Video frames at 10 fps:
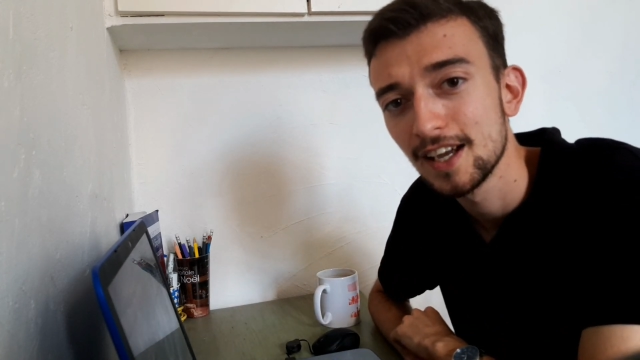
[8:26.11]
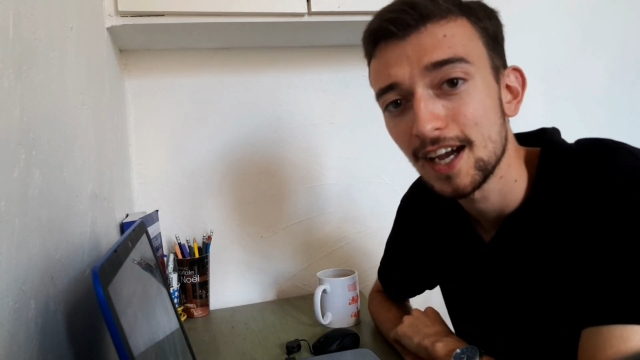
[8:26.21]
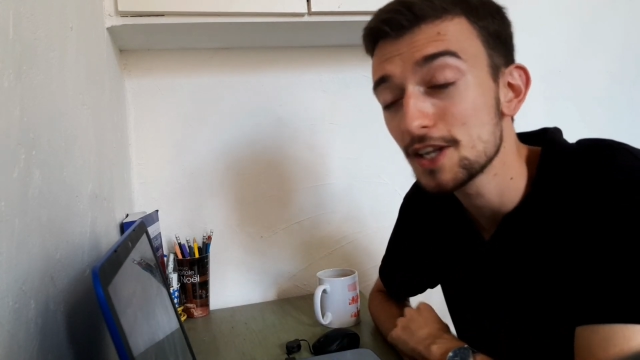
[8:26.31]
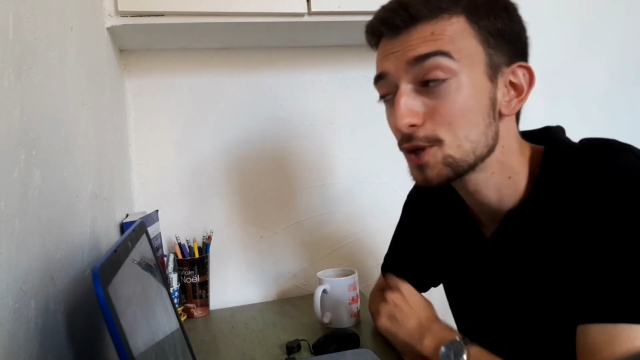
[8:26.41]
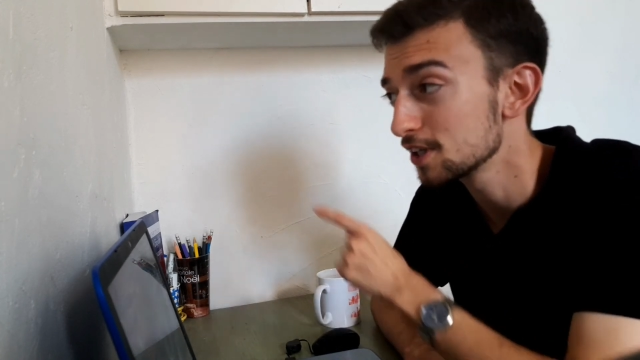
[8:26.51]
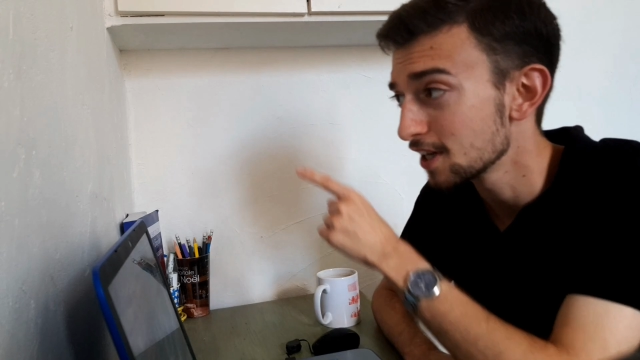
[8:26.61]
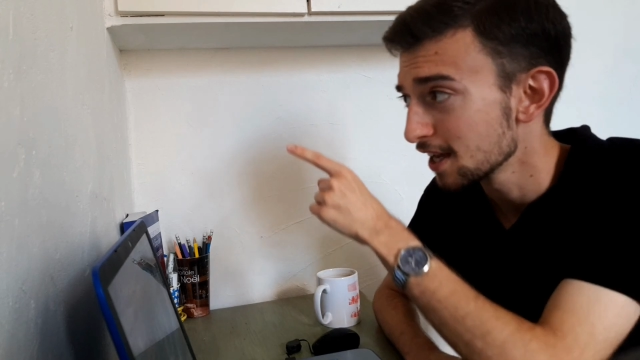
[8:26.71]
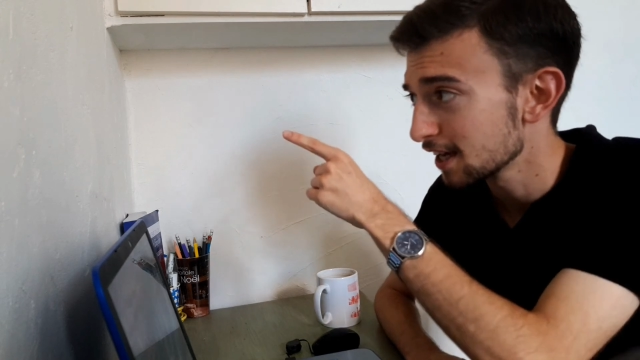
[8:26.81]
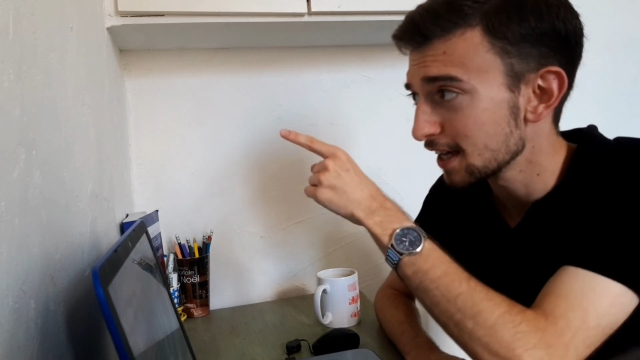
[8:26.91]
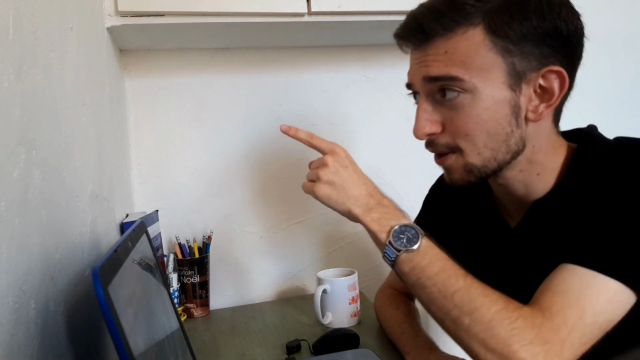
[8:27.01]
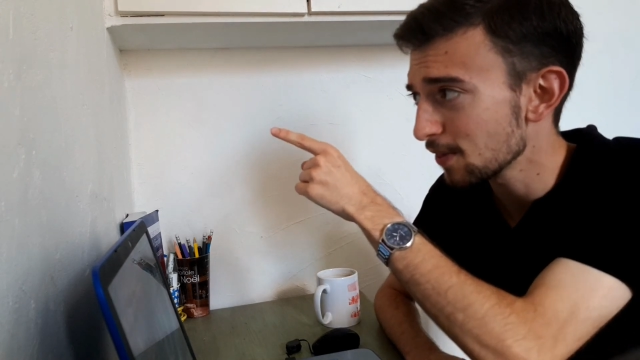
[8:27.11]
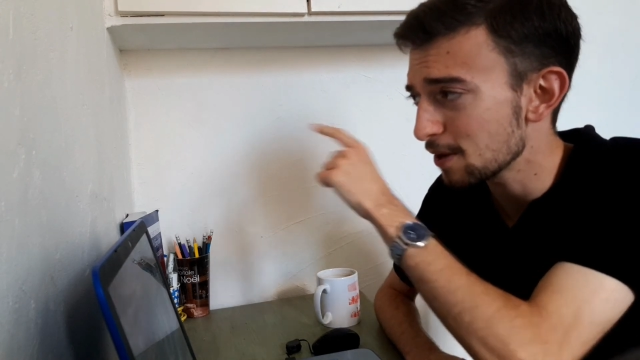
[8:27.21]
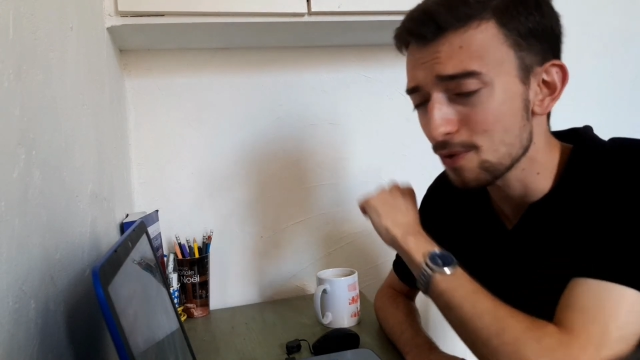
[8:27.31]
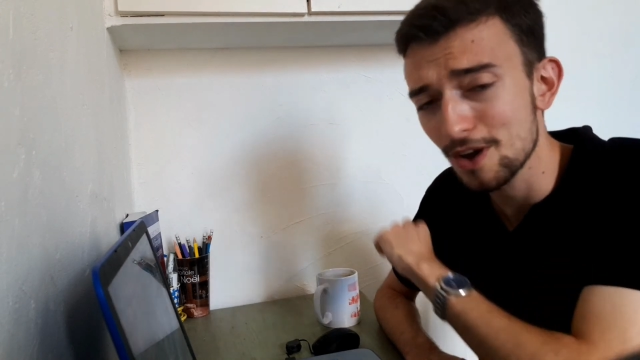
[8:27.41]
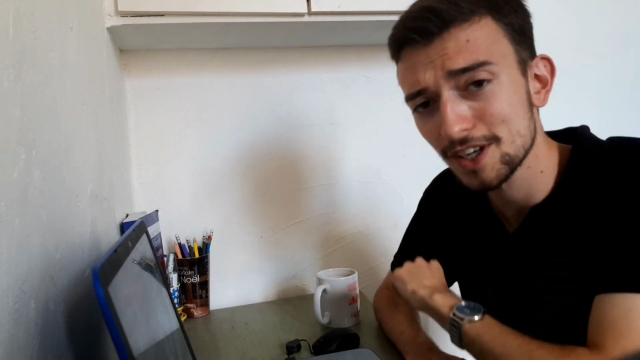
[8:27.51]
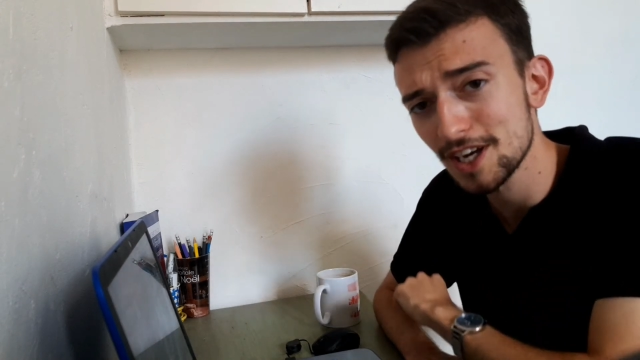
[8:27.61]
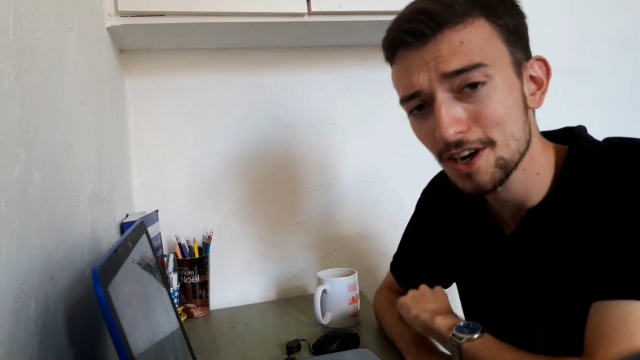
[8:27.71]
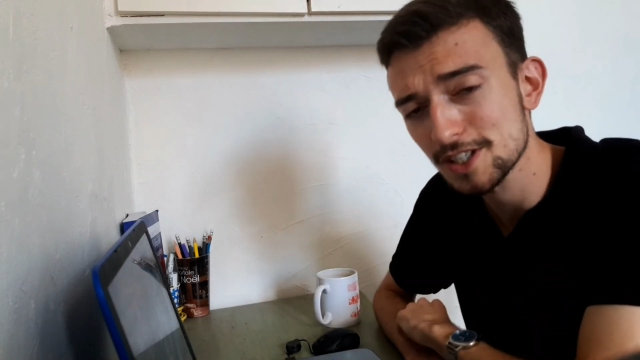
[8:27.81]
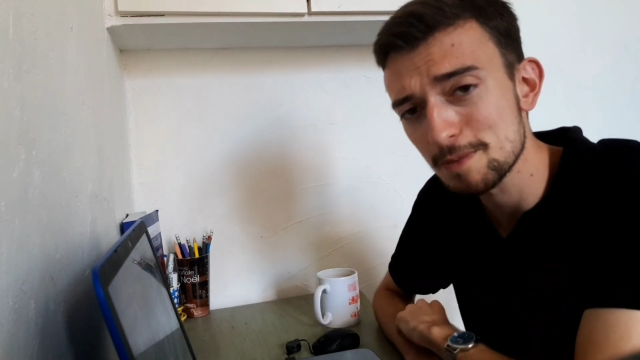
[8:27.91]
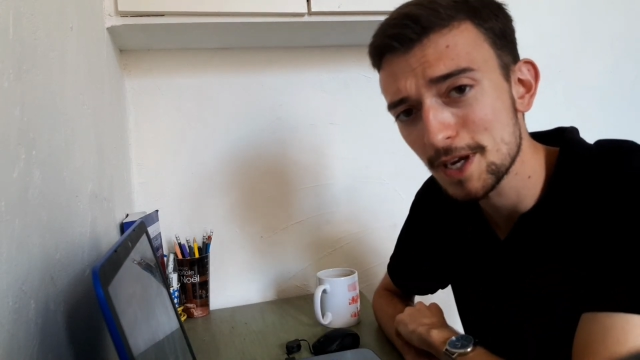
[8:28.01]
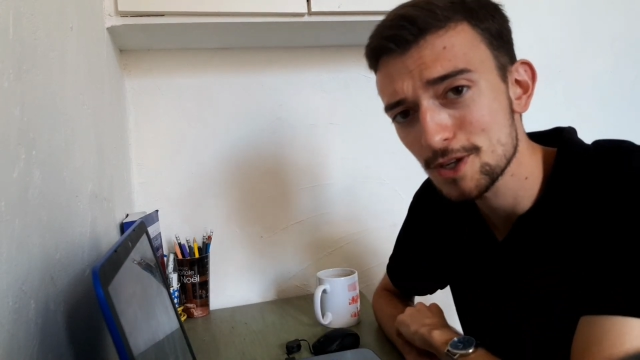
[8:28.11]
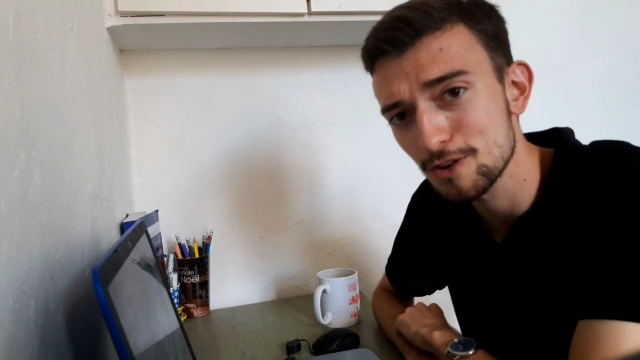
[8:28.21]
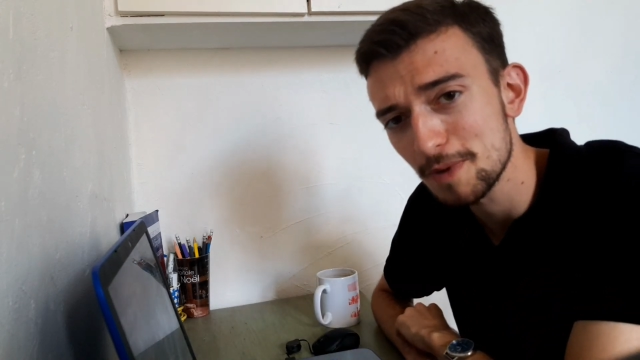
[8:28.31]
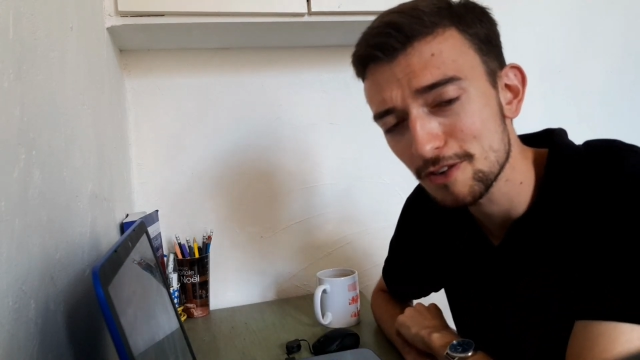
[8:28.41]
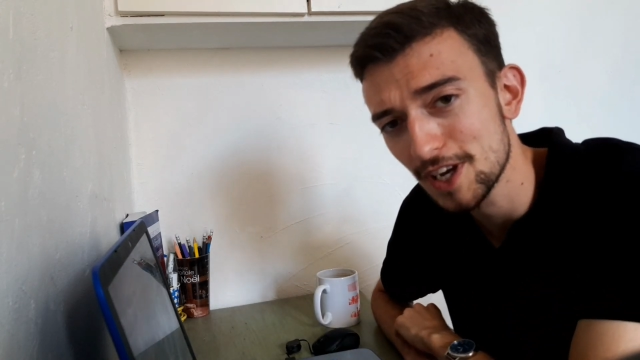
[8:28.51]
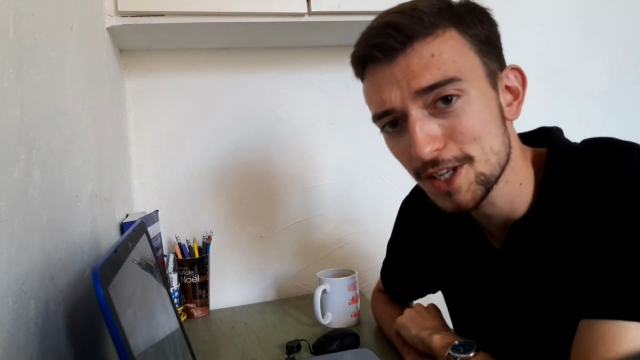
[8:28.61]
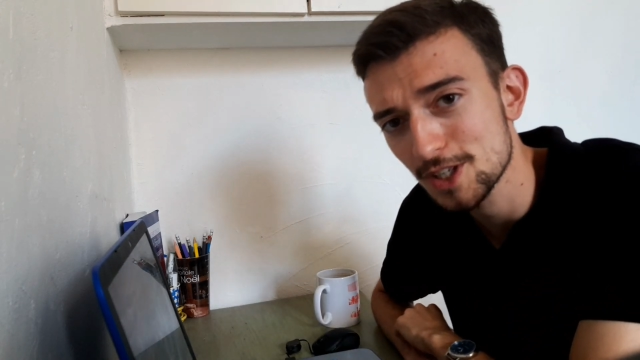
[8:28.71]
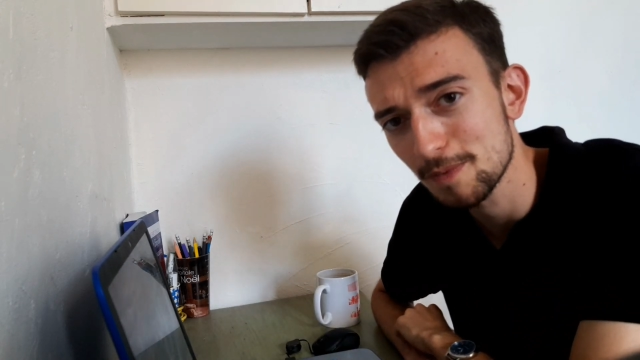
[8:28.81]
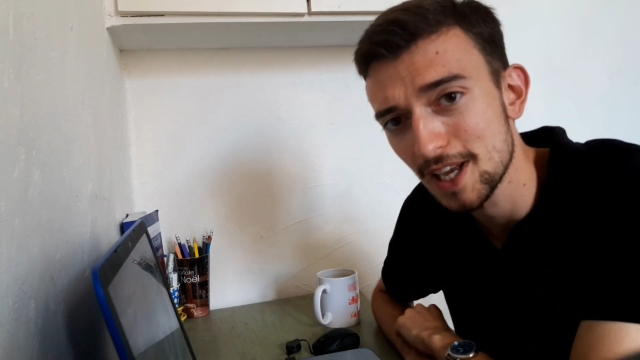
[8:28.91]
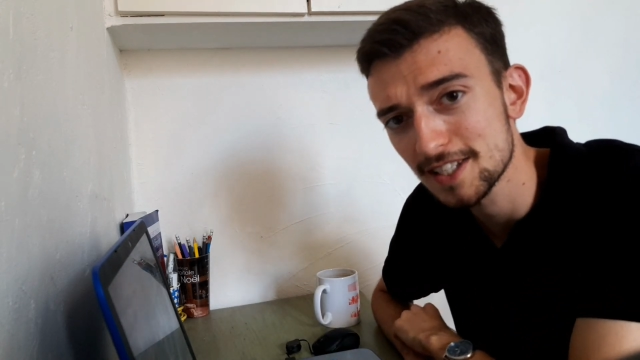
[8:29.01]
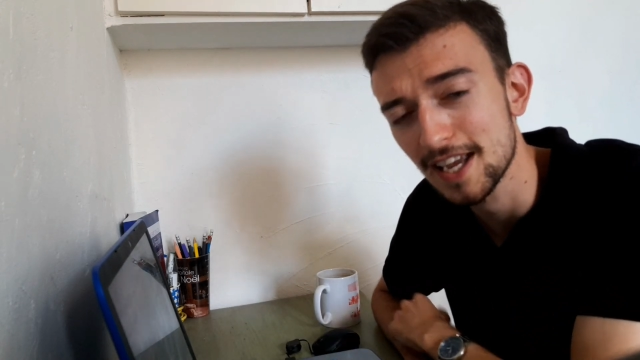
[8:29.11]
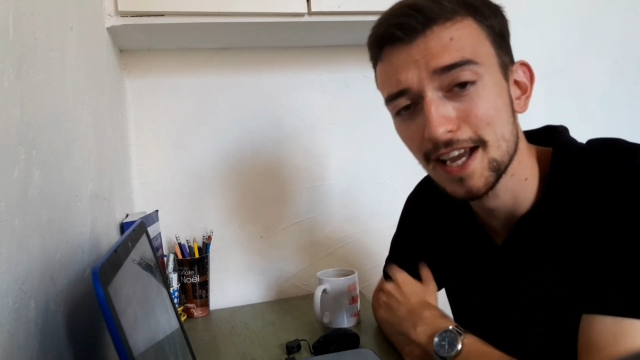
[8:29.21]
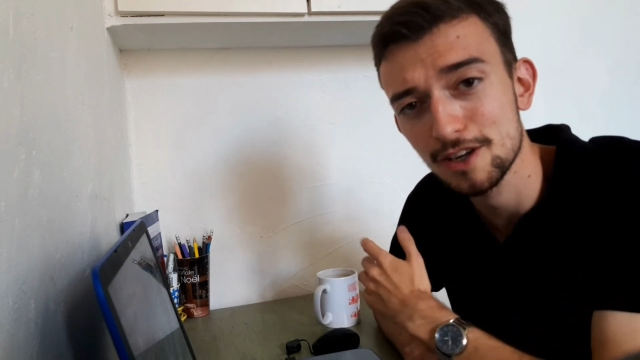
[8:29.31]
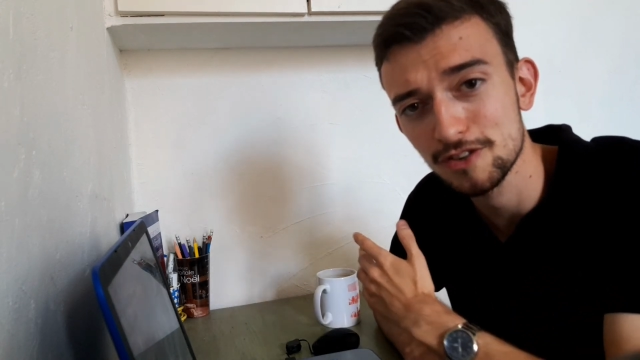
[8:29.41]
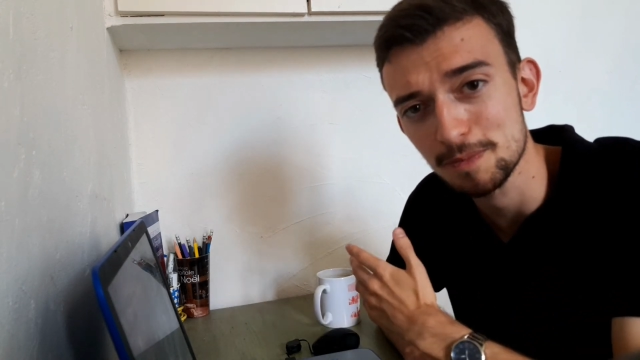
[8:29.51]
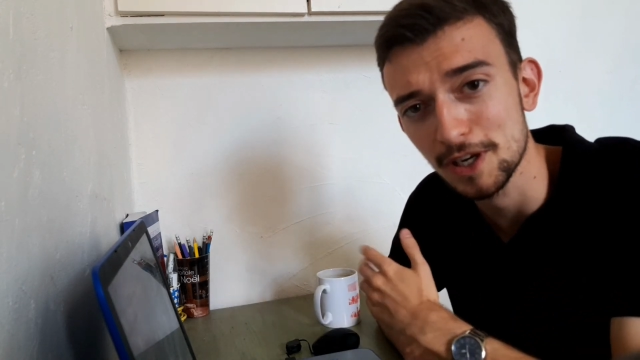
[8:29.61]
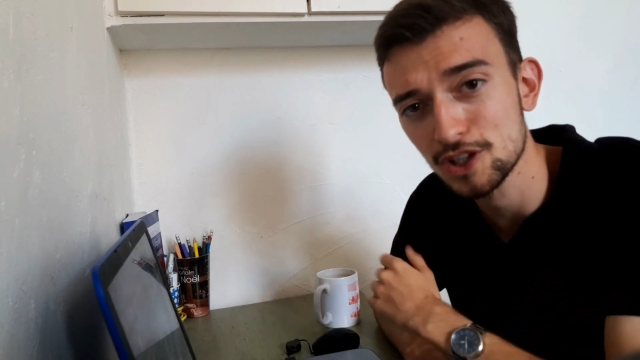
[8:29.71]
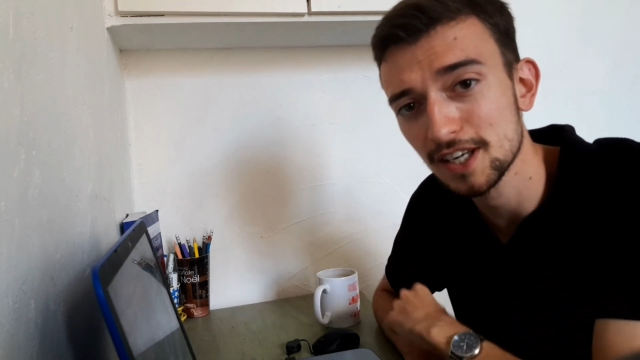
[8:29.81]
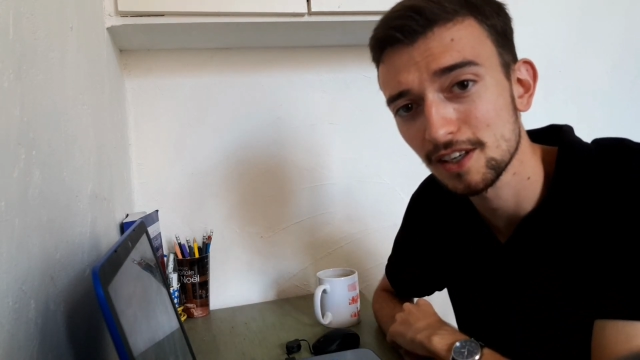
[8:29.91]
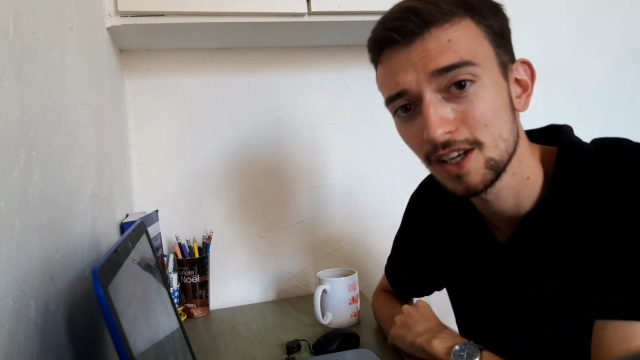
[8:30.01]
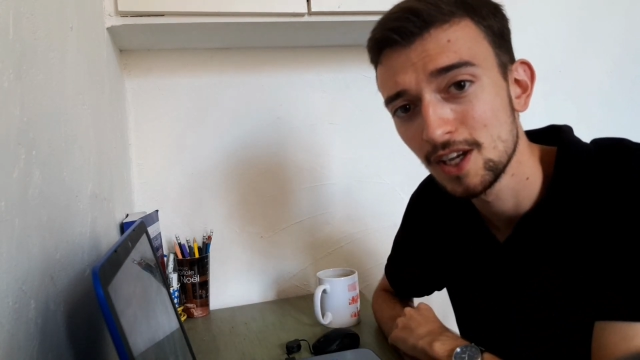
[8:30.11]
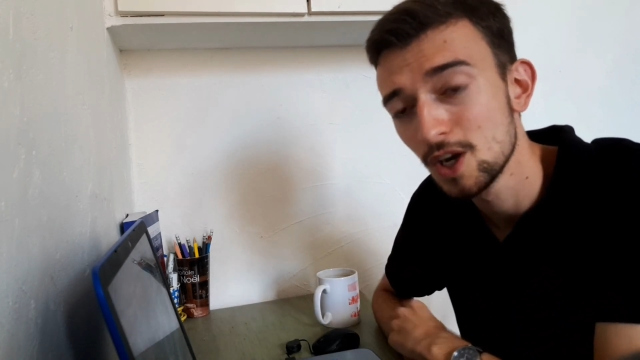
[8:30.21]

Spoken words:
and you can click on that rather ghastly picture of my face up there to head over to my channel,